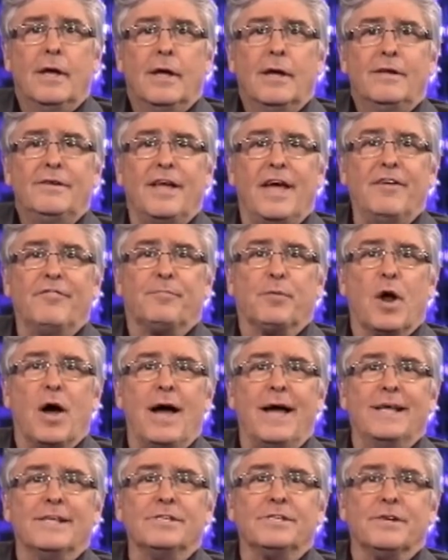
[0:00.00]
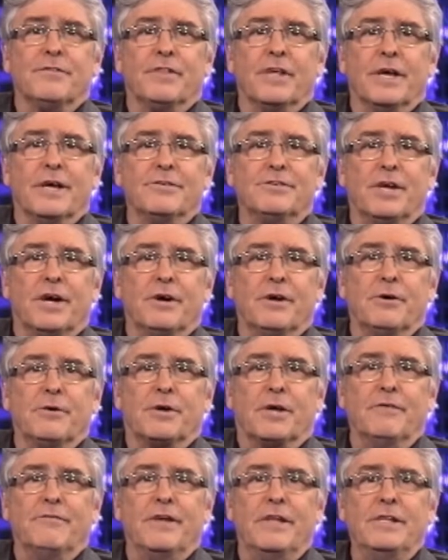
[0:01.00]
Dave Bryans of the Ontario
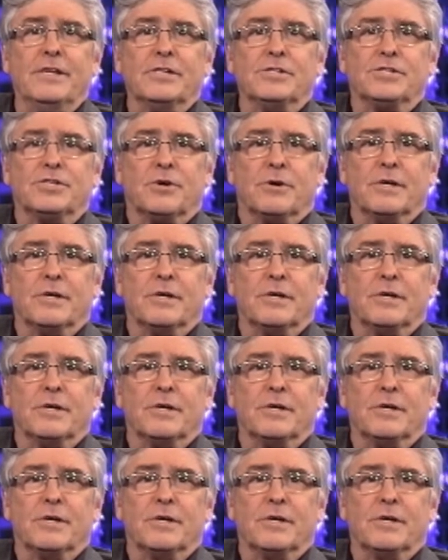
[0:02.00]
Convenience Store